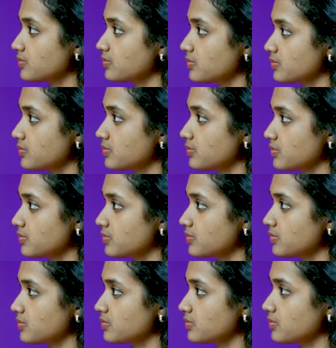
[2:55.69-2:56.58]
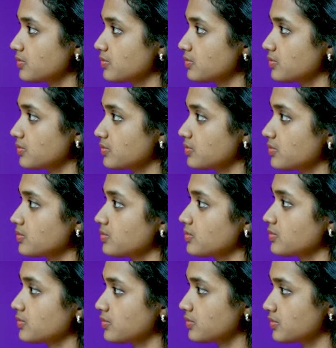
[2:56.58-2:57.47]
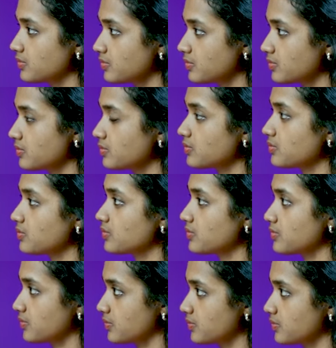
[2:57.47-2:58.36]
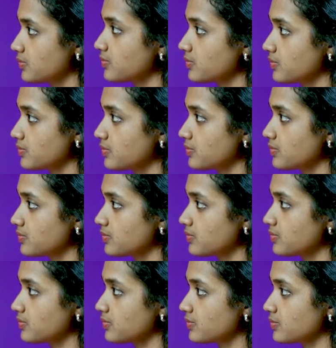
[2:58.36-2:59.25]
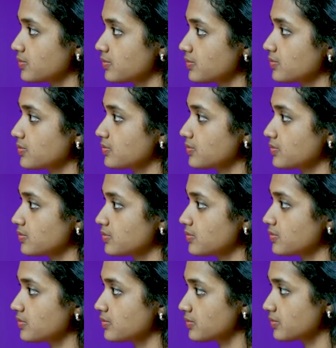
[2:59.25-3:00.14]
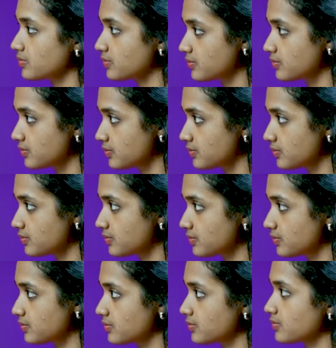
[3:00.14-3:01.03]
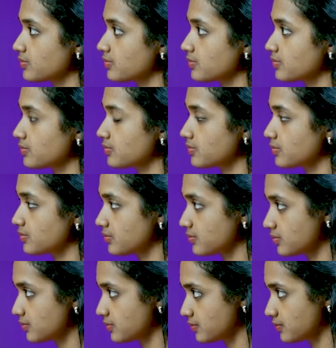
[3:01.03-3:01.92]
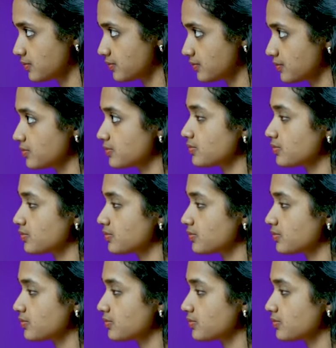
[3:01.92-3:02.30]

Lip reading: This person isn't speaking.